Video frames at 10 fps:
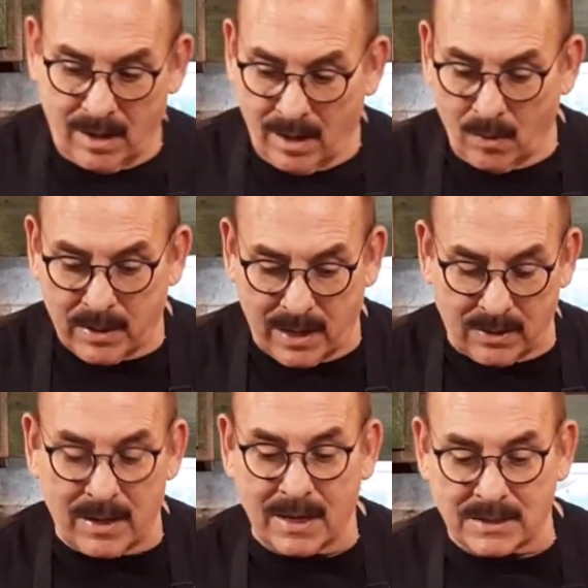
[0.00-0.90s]

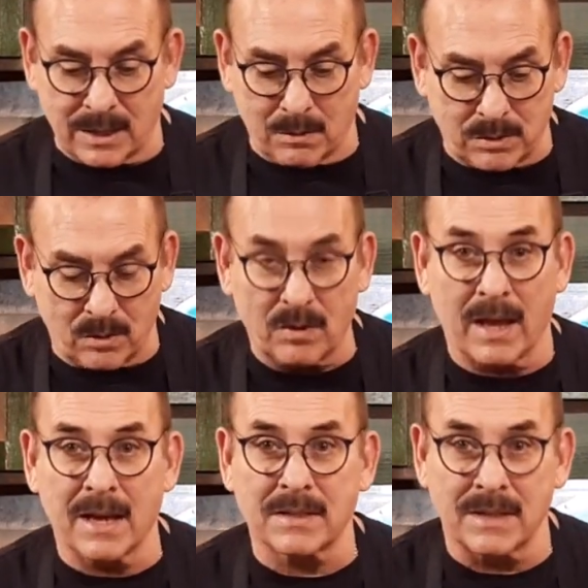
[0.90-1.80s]
the next thing I'm gonna do,
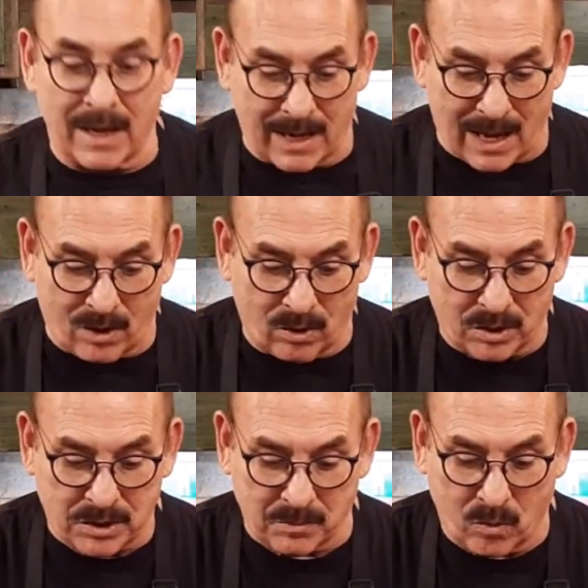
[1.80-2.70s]
last night I
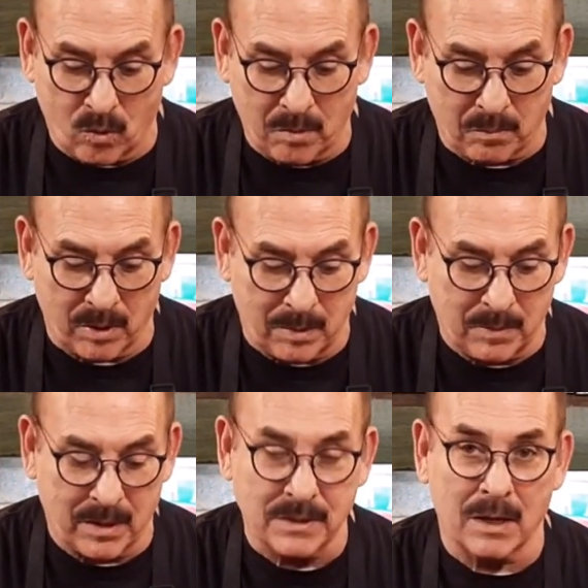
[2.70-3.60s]
cooked some cornbread
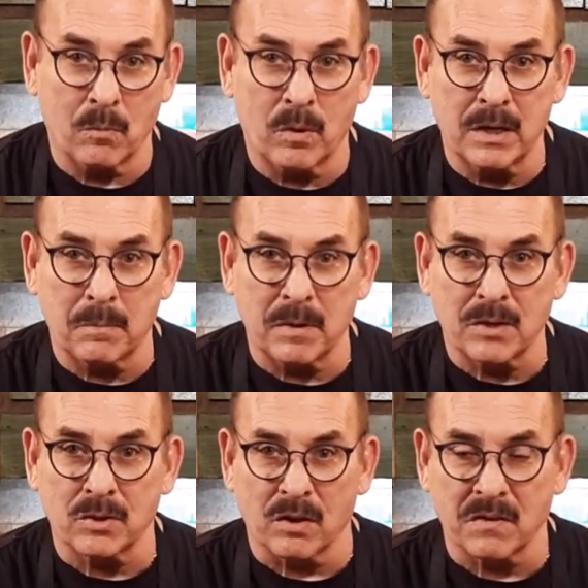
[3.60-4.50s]
because I wanted to be
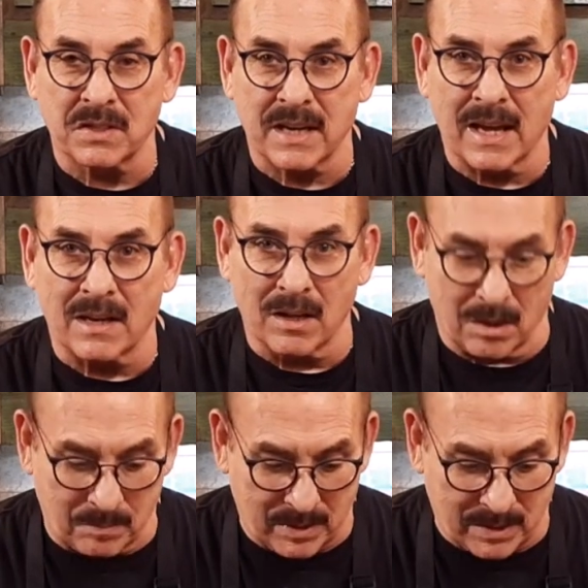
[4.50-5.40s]
sort of stale a
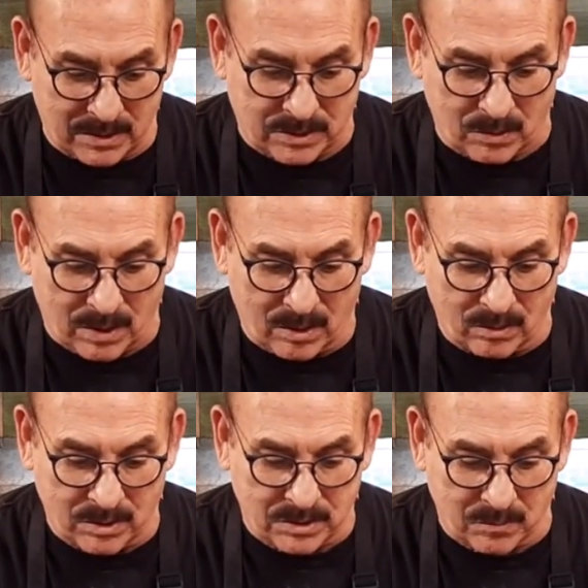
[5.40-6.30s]
little bit, so I
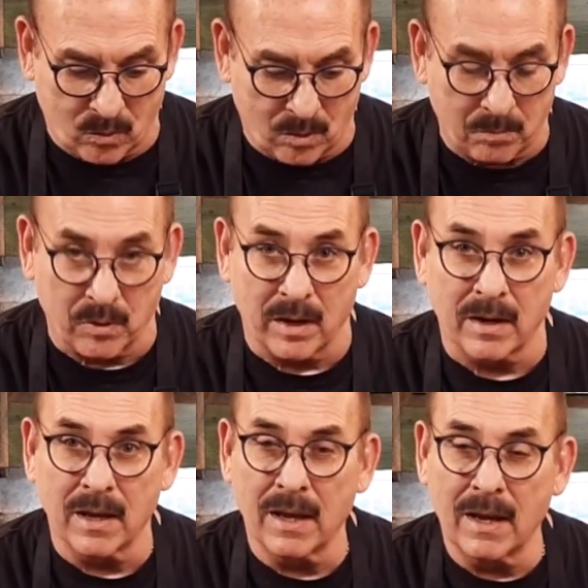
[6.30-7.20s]
cooked some
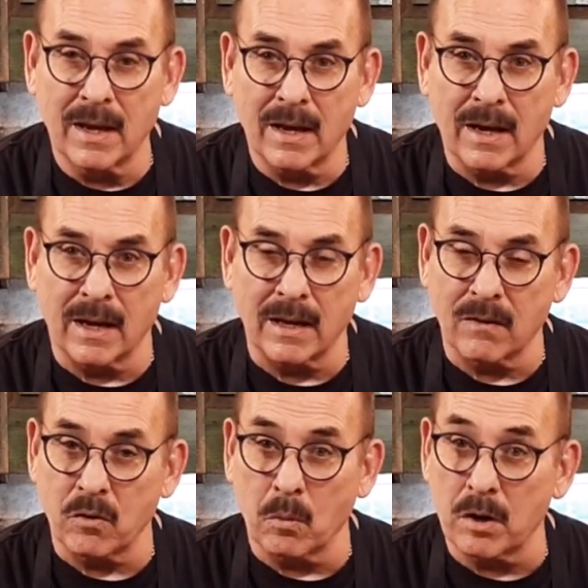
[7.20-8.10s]
cornbread. And
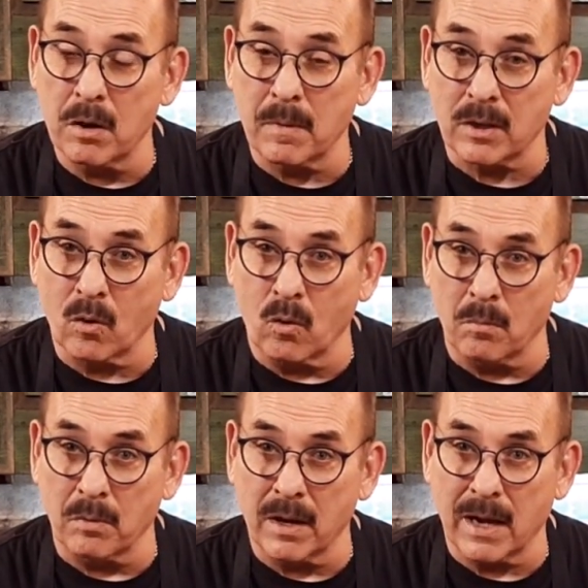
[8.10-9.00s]
if you're wondering about the
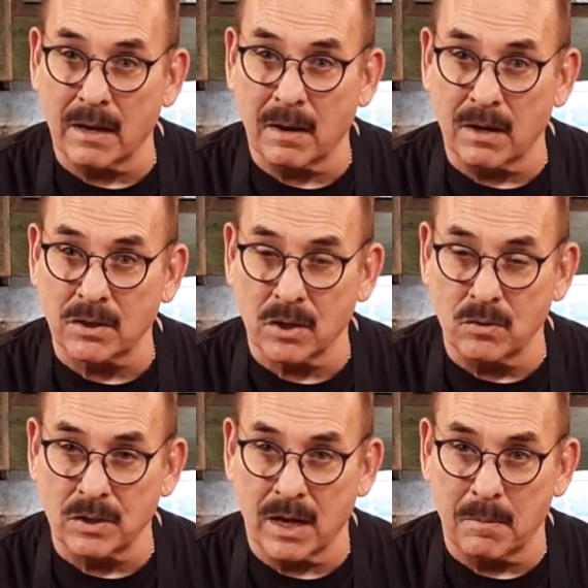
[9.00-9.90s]
cornbread, I
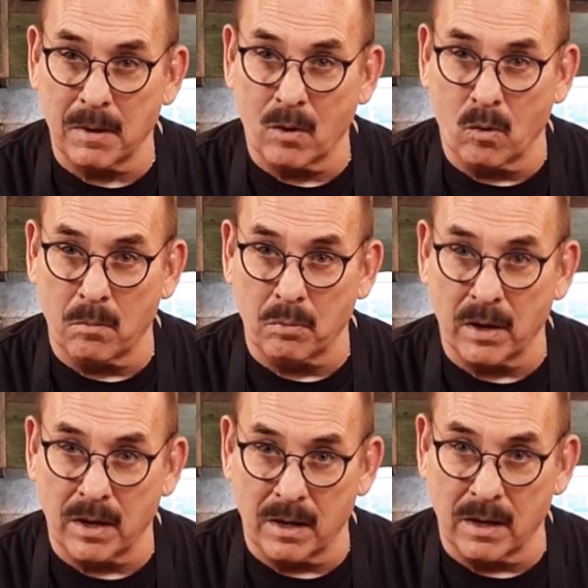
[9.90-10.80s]
showed you how to make cornbread
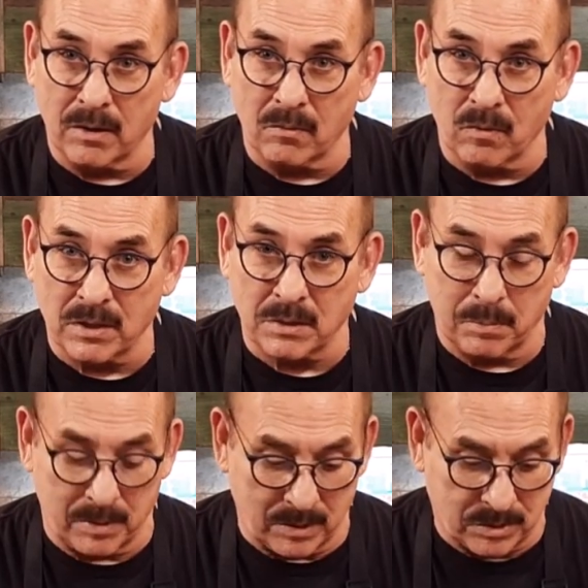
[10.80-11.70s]
in another
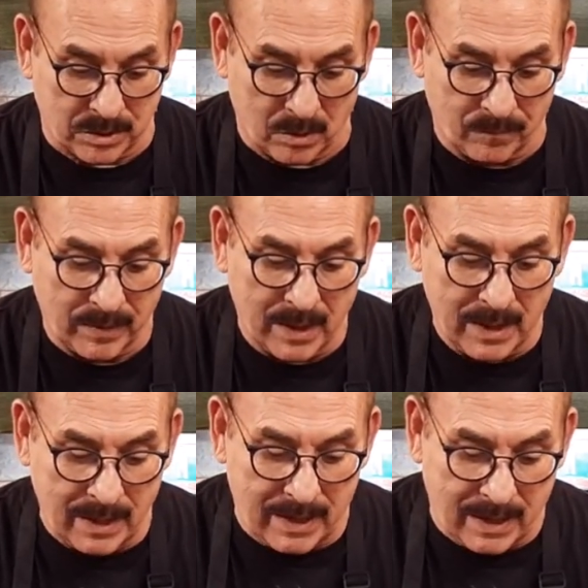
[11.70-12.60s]
recipe. So
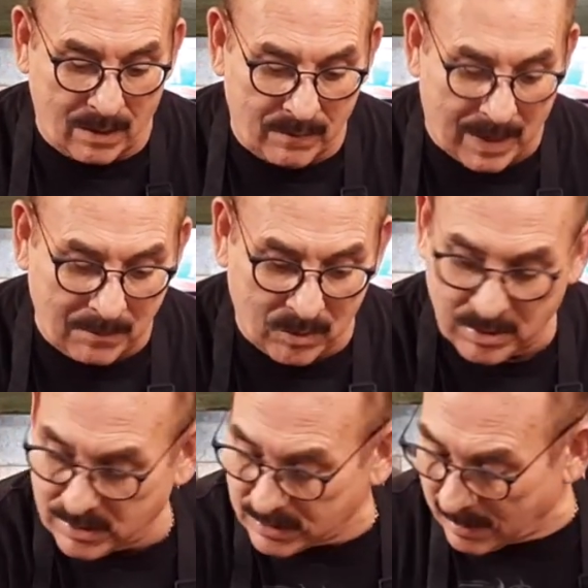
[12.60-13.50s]
anyhow, I'm
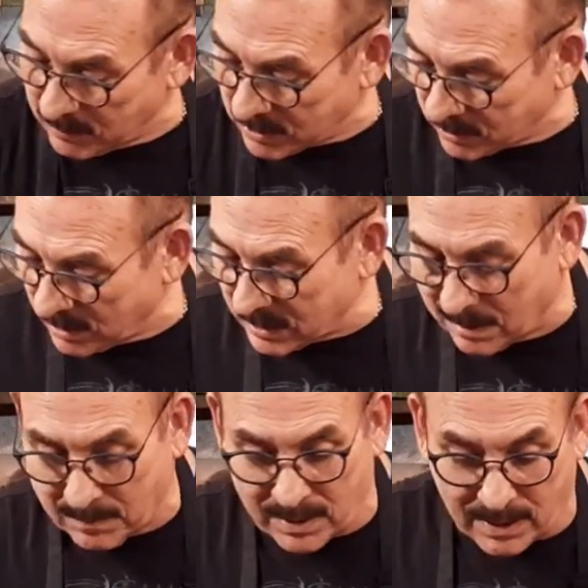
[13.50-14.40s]
just gonna
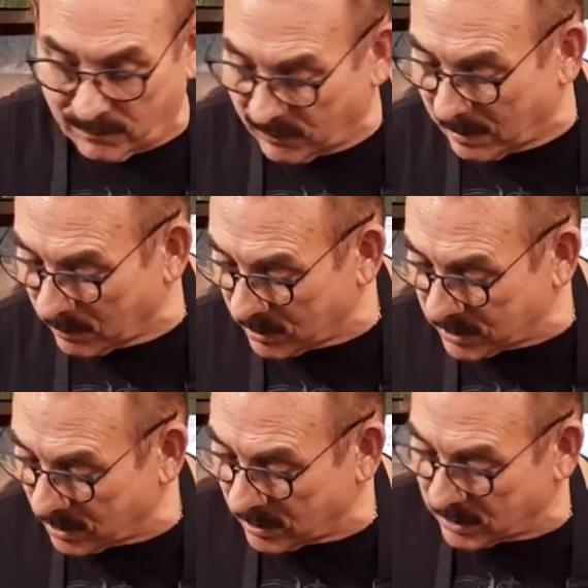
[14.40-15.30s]
take my knife and I'm
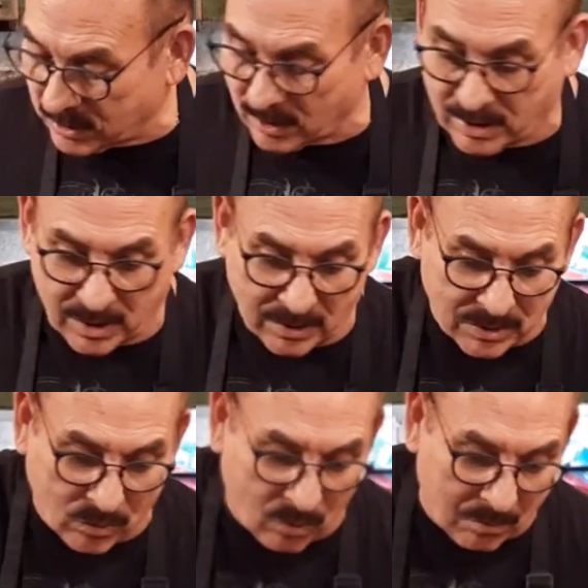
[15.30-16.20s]
gonna start cutting
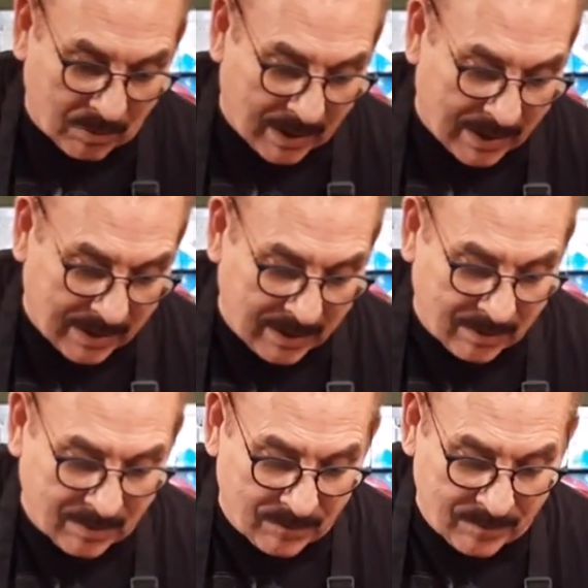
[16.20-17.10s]
this cornbread out of here.